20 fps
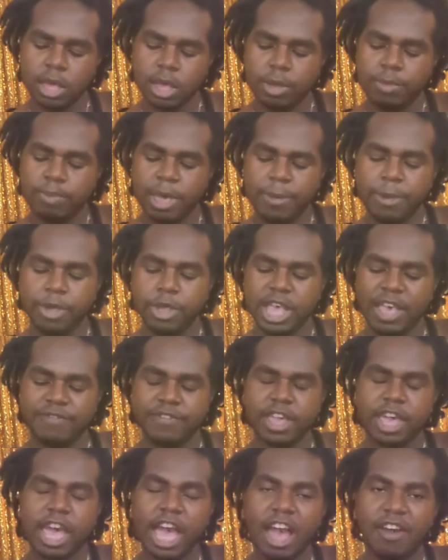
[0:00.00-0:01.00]
maybe you have
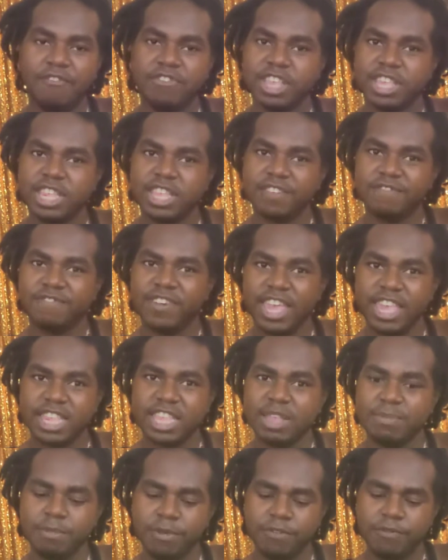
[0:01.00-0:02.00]
the confidence to face
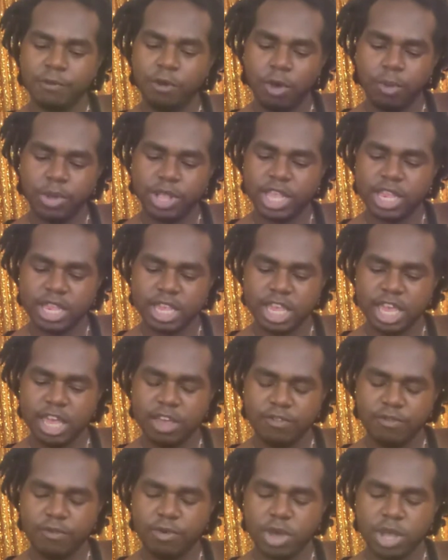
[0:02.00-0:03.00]
them before with this King
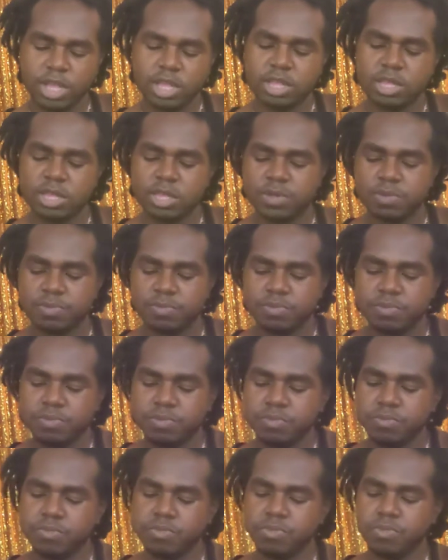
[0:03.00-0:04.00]
of Wands.